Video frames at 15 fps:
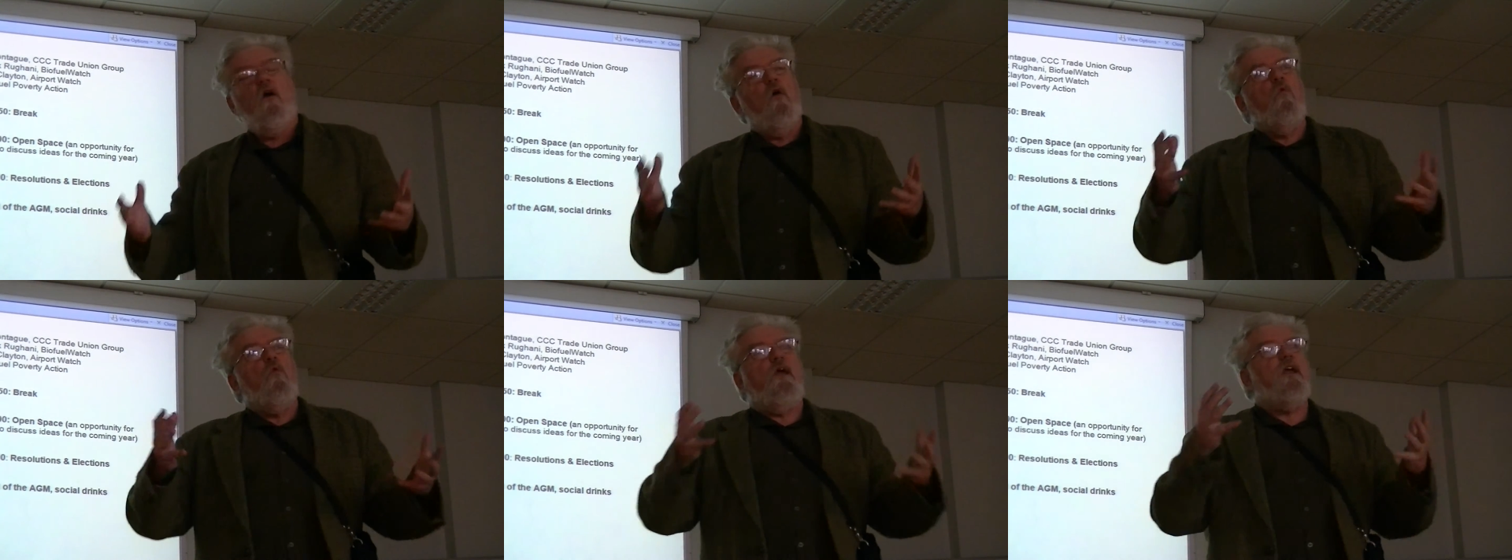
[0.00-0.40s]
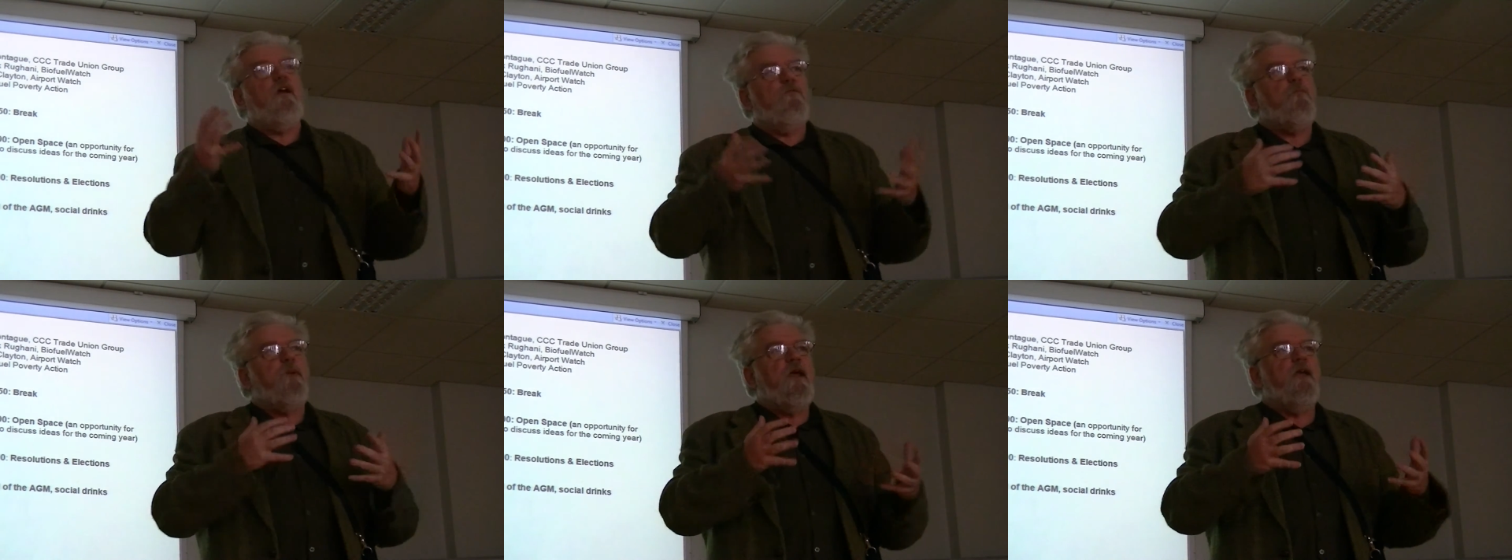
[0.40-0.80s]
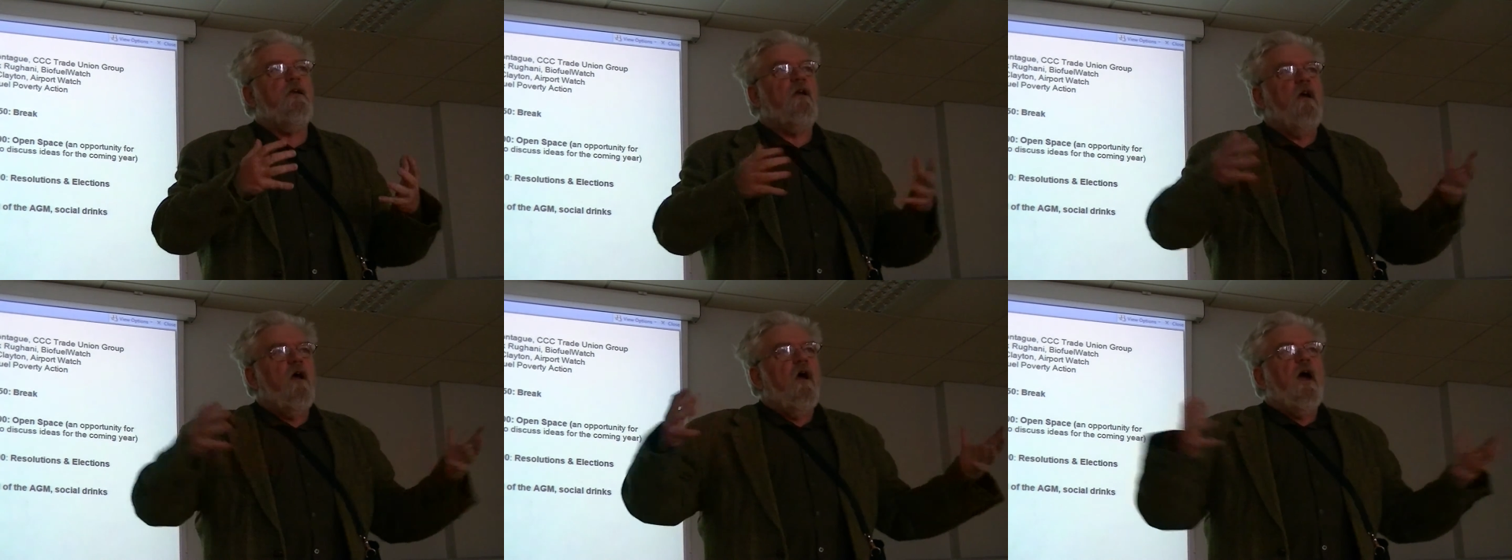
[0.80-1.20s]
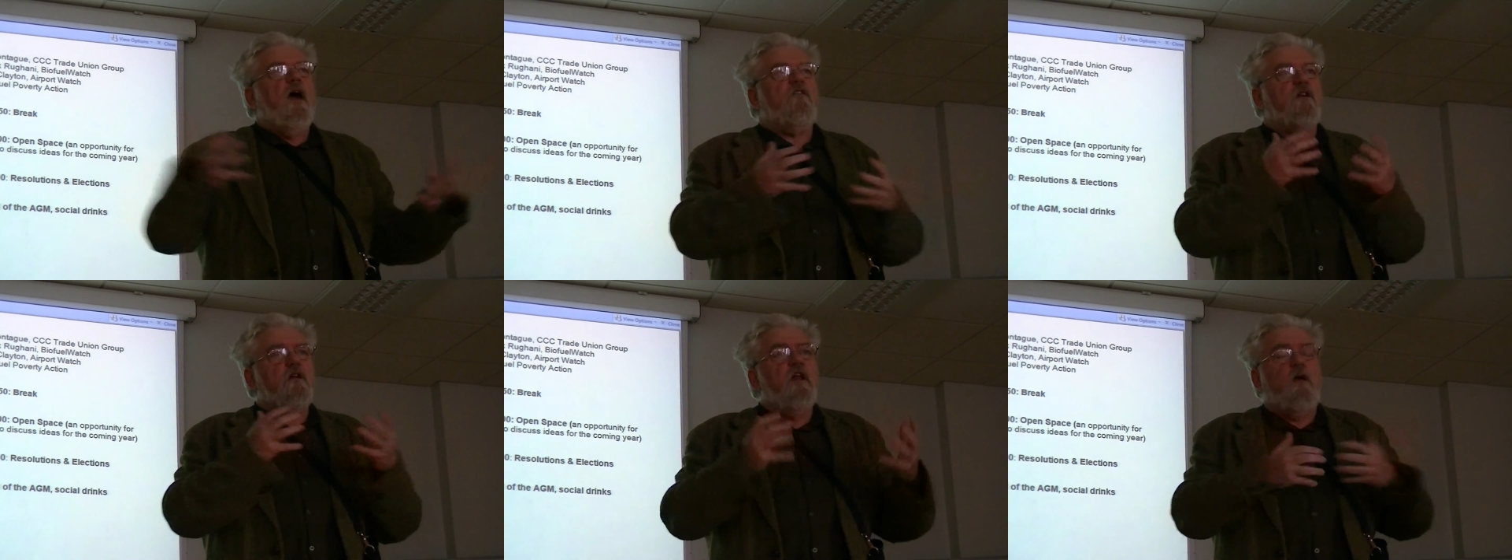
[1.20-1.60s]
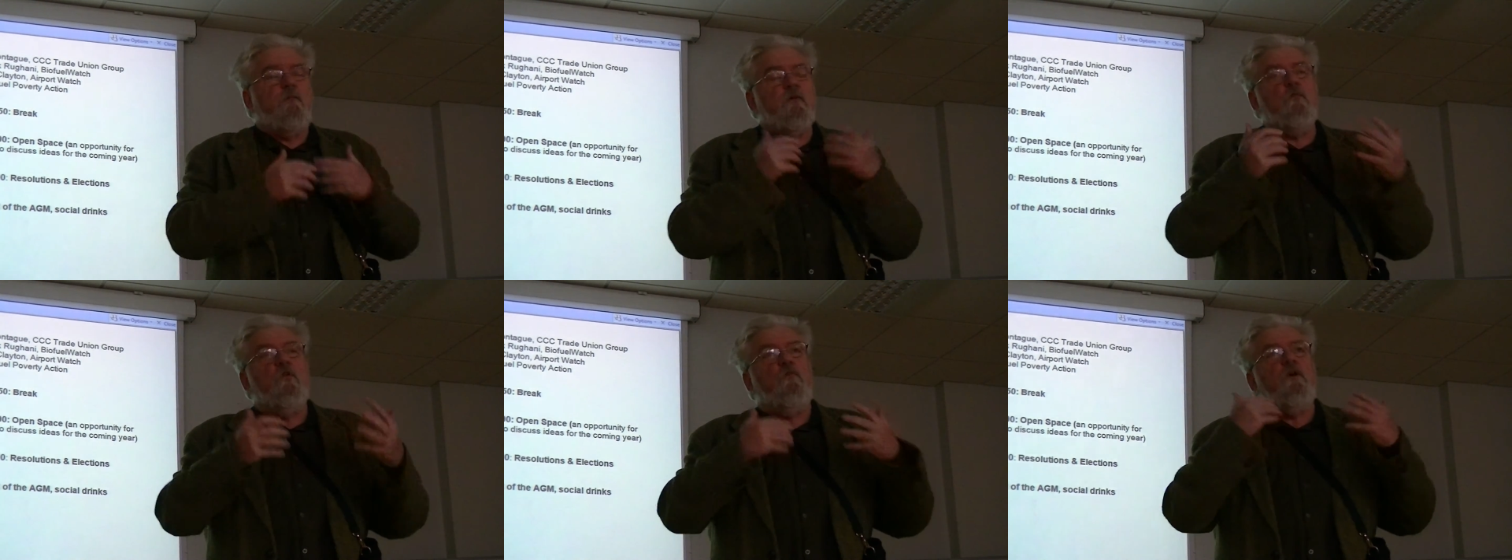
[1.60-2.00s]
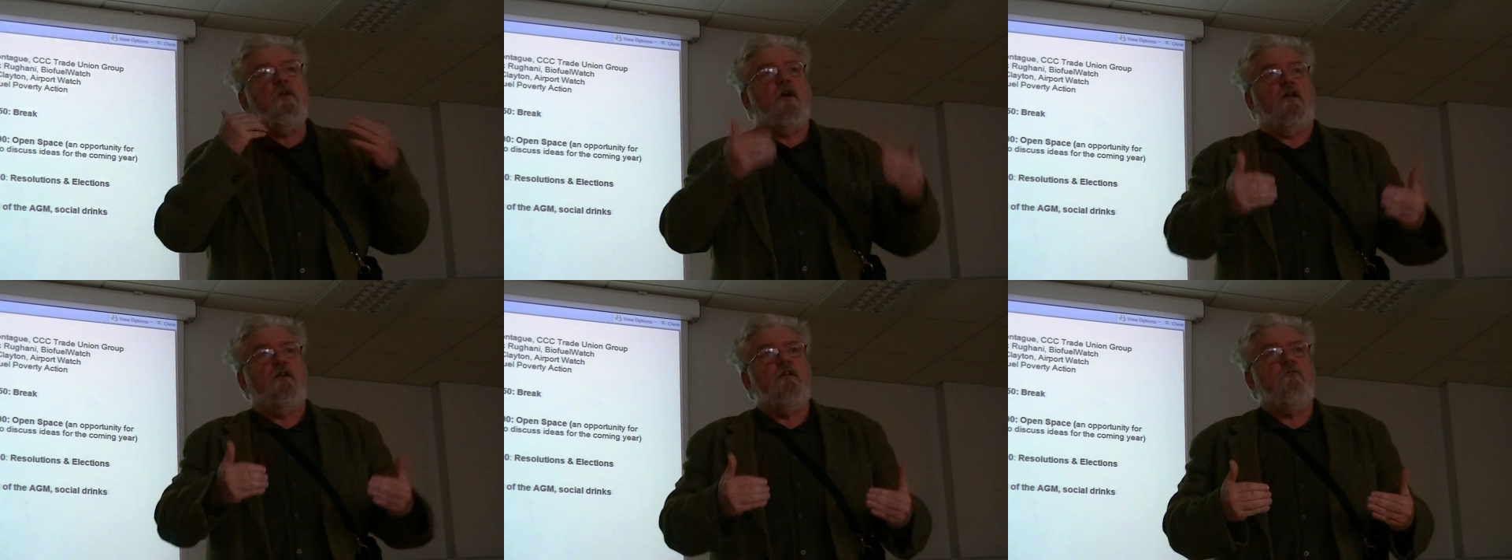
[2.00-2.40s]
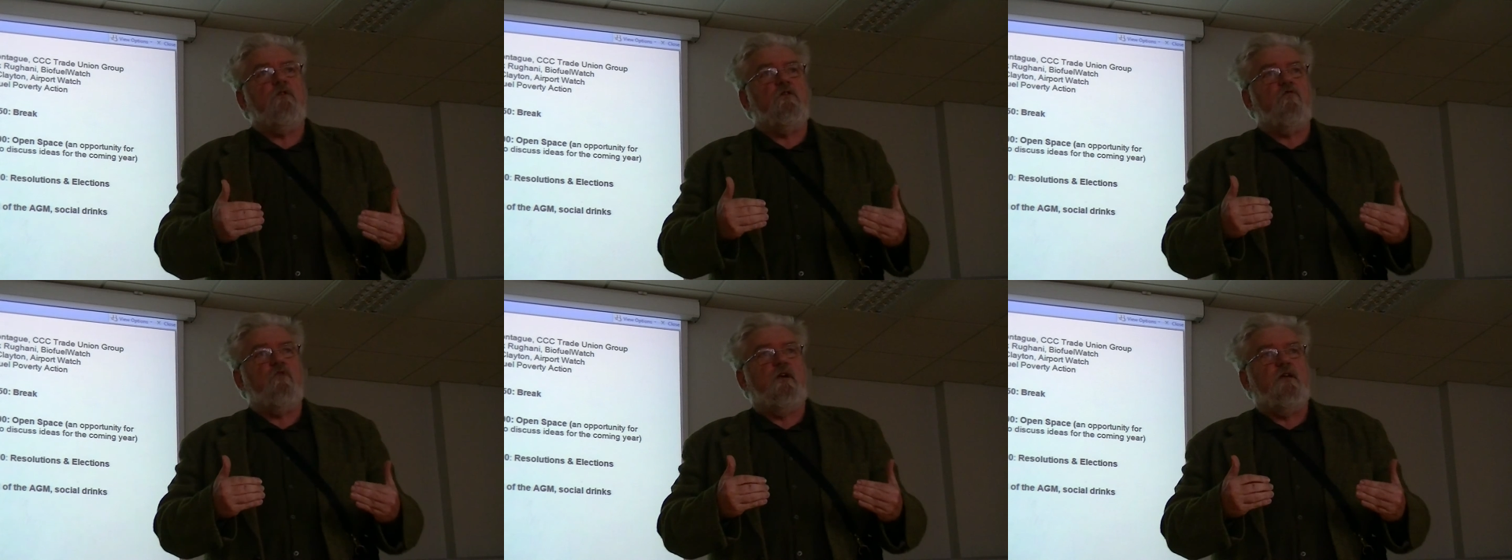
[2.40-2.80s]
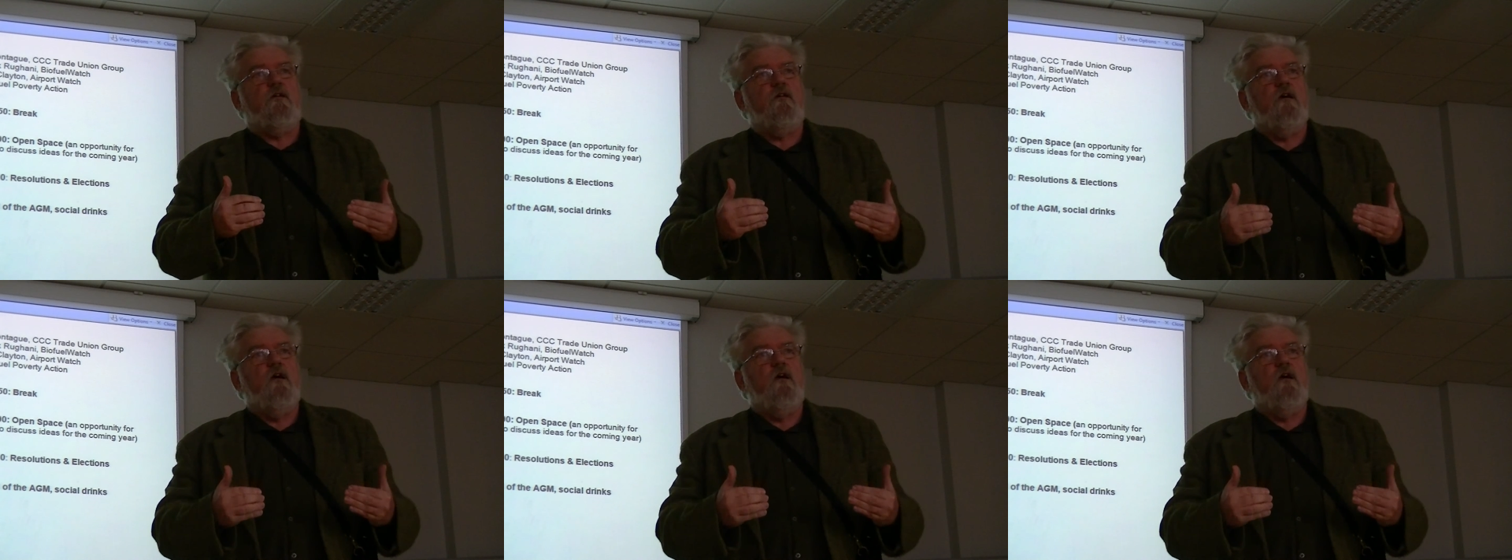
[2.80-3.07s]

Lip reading: we have been, as a climate movement, on the retreat.